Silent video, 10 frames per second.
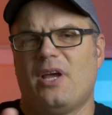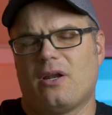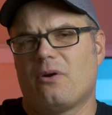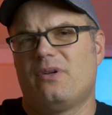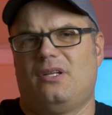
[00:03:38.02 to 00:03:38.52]
not
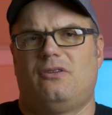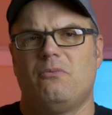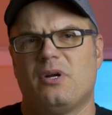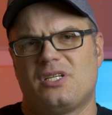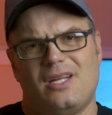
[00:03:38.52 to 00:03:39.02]
gonna go into too
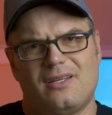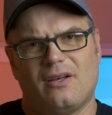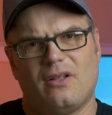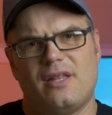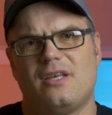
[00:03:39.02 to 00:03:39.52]
much
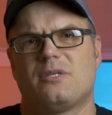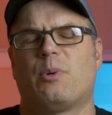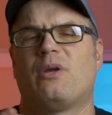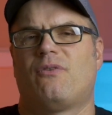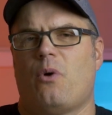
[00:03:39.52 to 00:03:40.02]
detail on this,
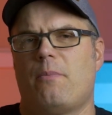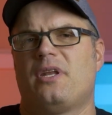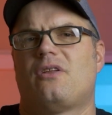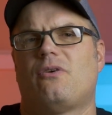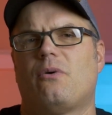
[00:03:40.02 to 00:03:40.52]
but if you want me
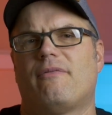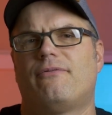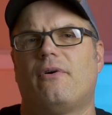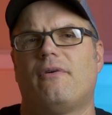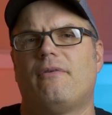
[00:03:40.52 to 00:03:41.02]
to do a
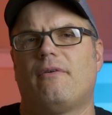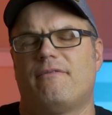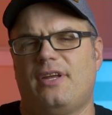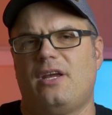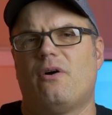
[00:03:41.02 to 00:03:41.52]
full
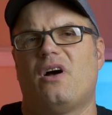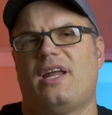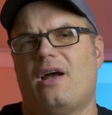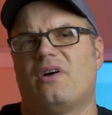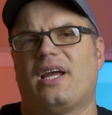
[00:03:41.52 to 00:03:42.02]
video on
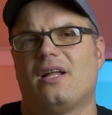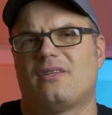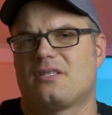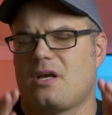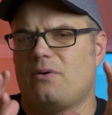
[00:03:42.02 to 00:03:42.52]
how I got
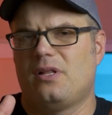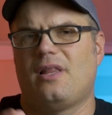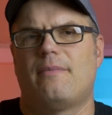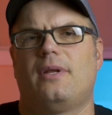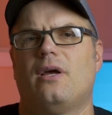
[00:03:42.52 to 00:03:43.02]
this this going,
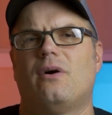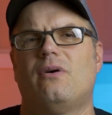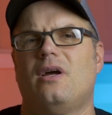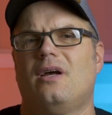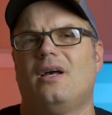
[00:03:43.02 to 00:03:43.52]
let me
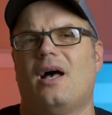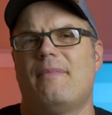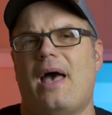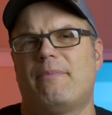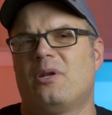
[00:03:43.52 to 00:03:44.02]
know. I'm
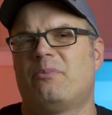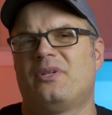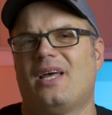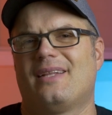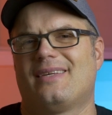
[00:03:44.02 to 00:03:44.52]
happy to
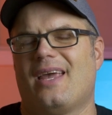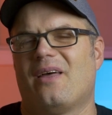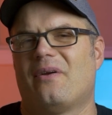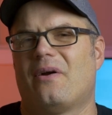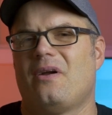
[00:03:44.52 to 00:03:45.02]
put that
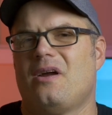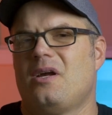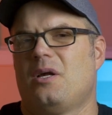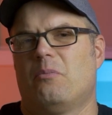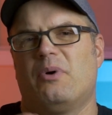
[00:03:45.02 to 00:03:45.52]
together.
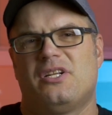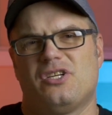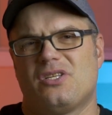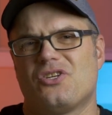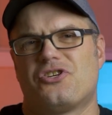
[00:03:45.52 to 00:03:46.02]
But
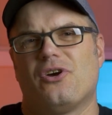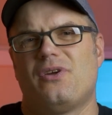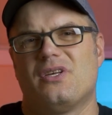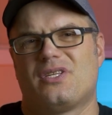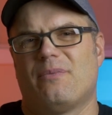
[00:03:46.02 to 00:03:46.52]
just to show
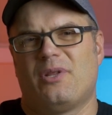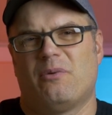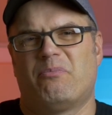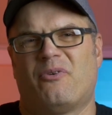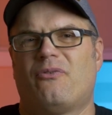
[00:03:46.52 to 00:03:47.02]
you some of the
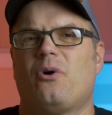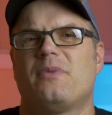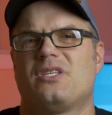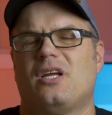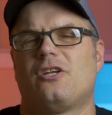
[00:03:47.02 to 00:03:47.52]

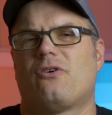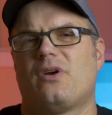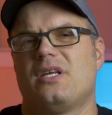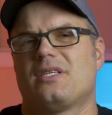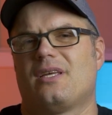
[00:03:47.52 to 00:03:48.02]
performance
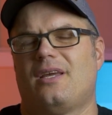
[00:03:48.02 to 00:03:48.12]
increase,